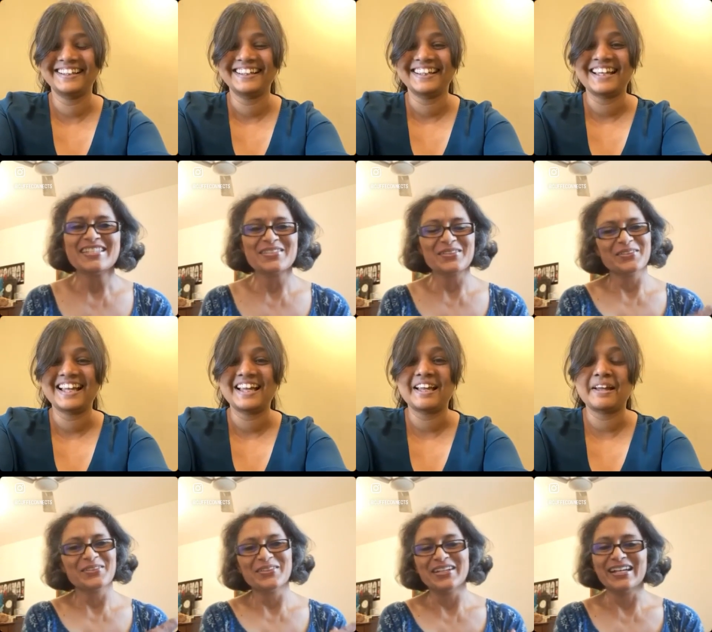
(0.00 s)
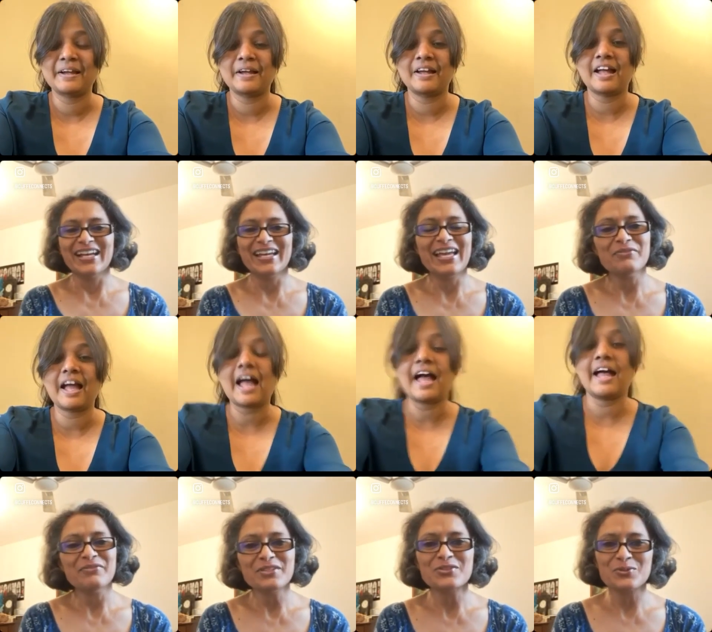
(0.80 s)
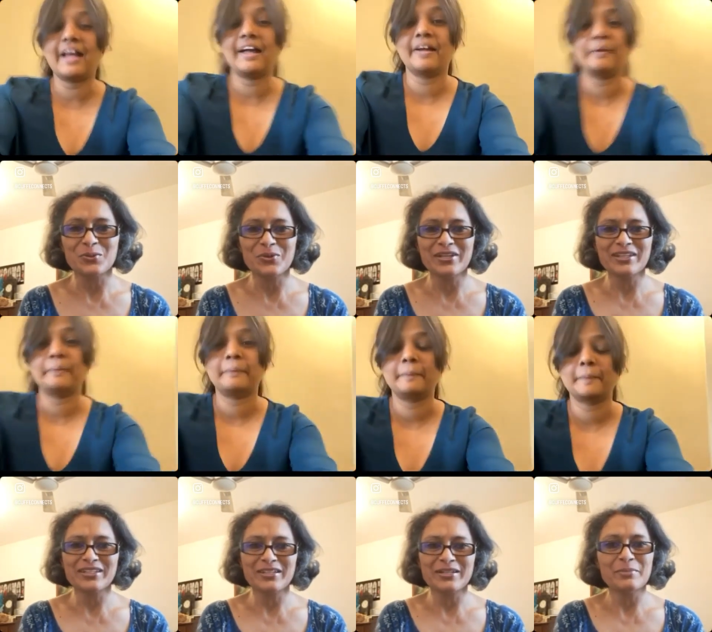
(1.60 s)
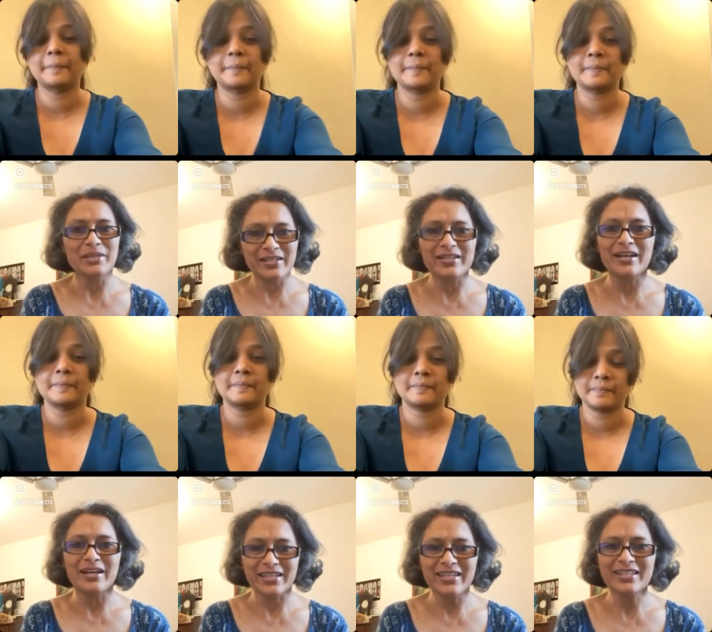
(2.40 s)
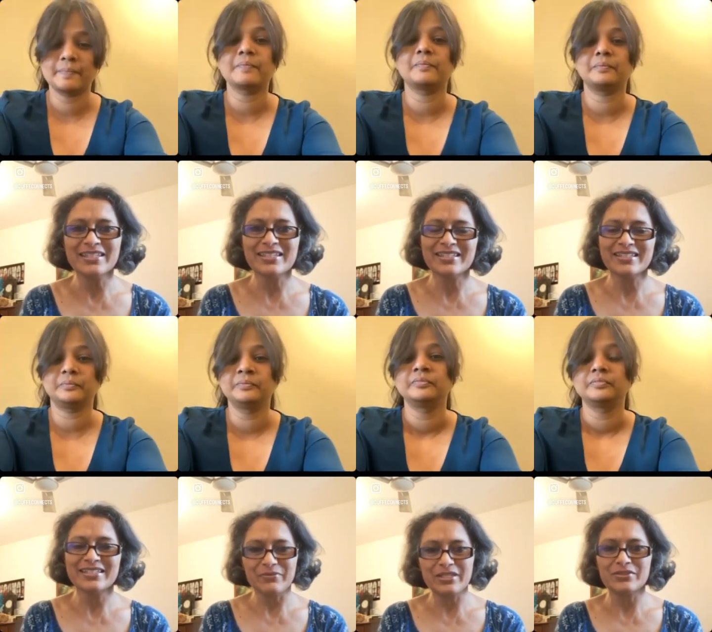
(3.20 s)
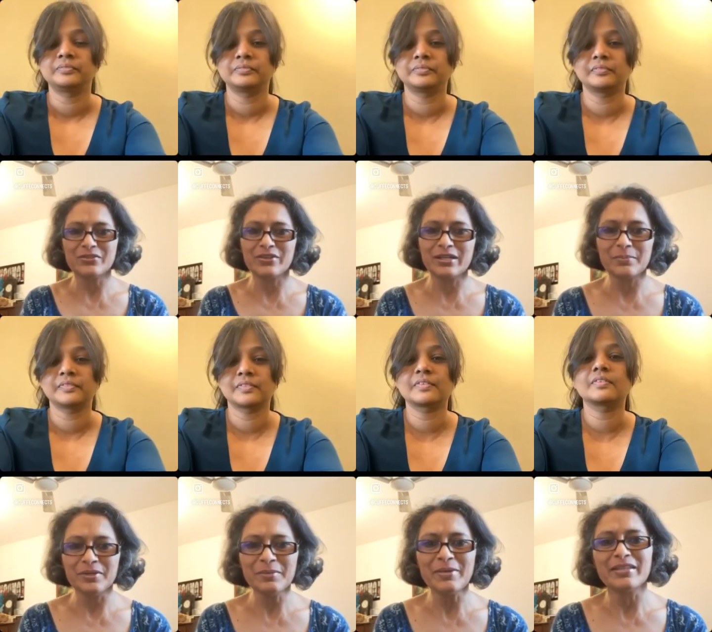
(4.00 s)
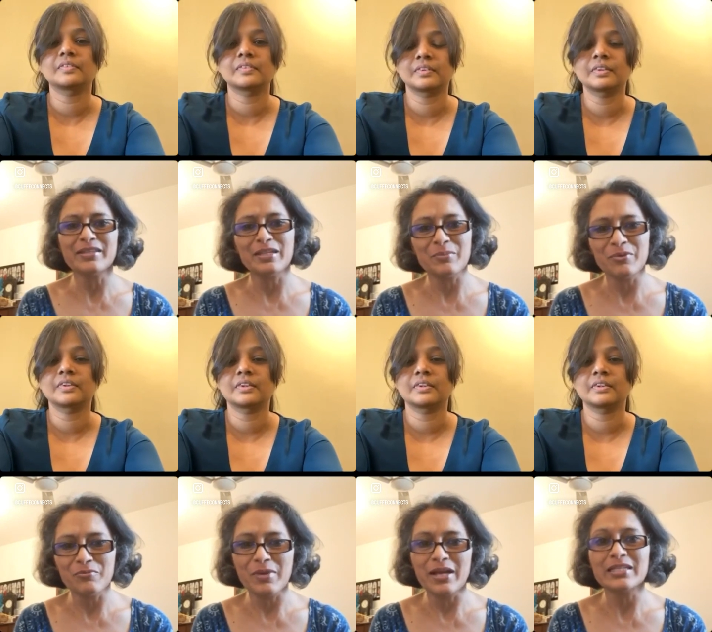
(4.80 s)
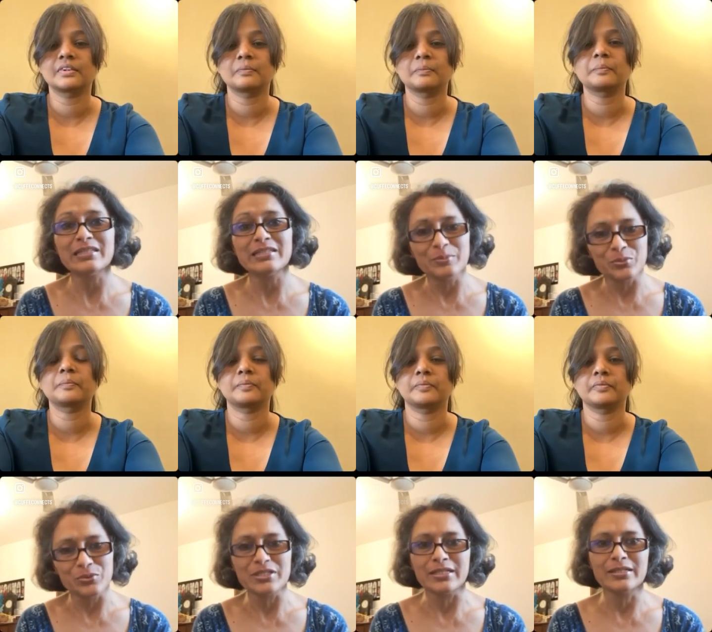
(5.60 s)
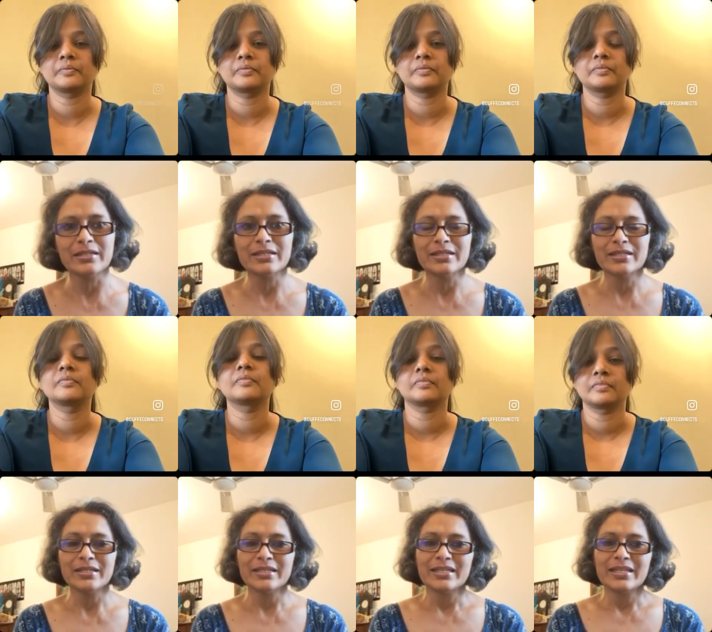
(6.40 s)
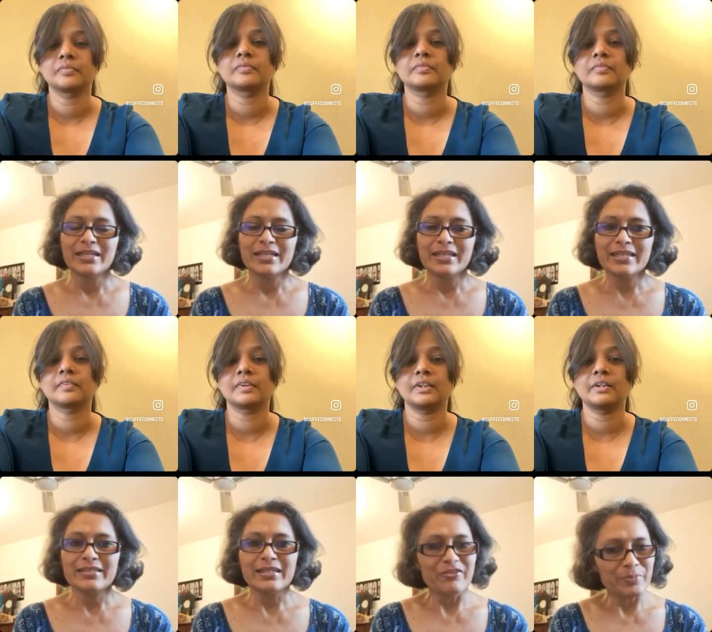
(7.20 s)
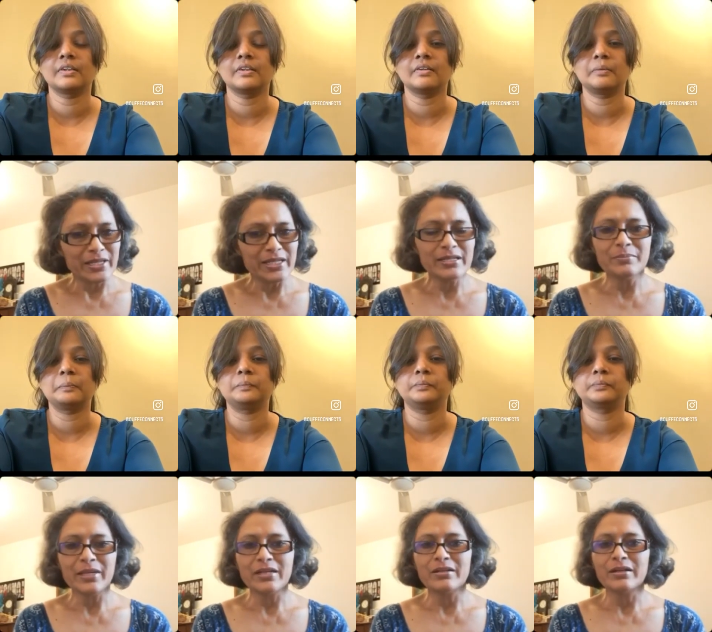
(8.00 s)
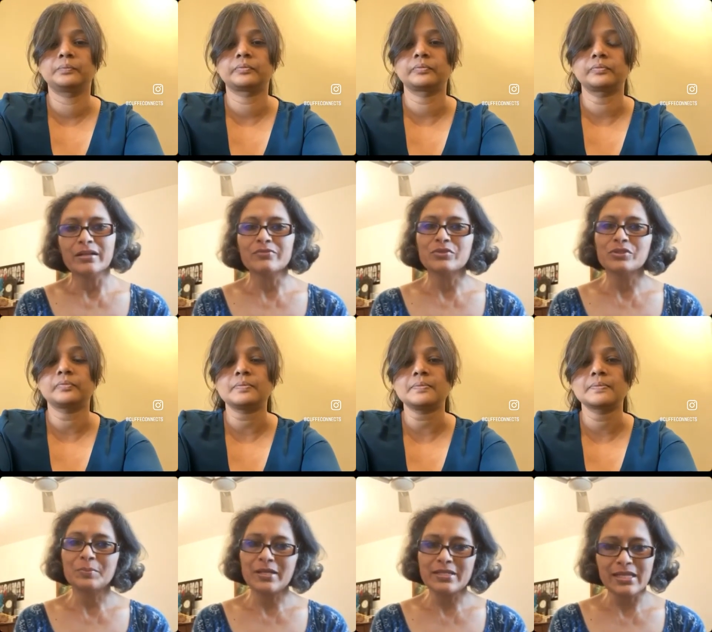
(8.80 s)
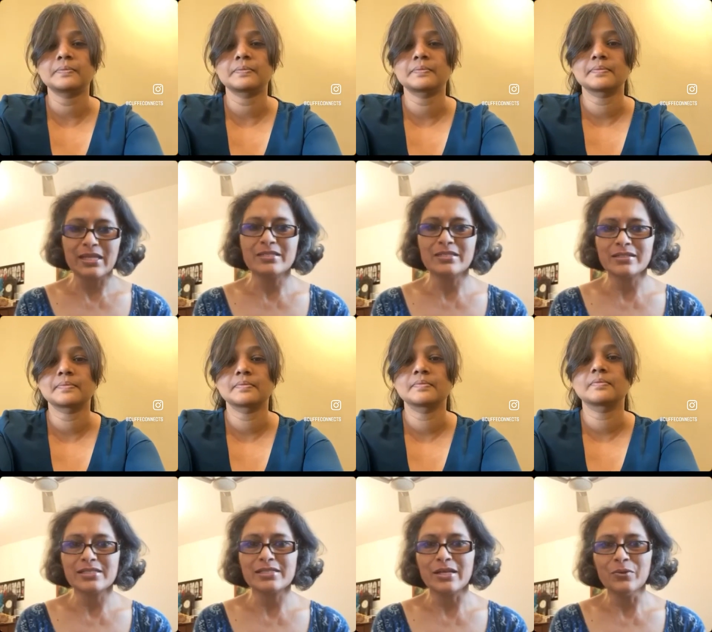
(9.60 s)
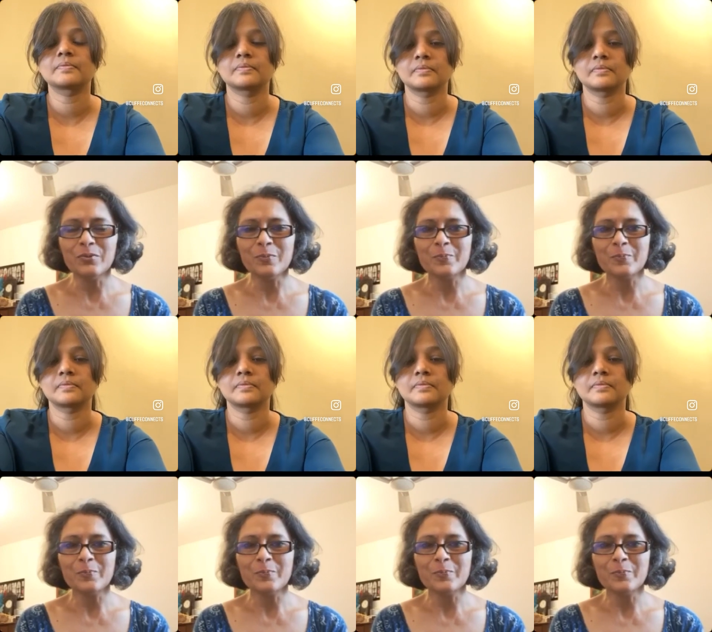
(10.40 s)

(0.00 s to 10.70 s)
Speaker 1: so uh, I have this store in uh, Maker Arcade, 73 number, by the name of Maati the Boutique. And I've been in Maker Arcade for the past eight years now.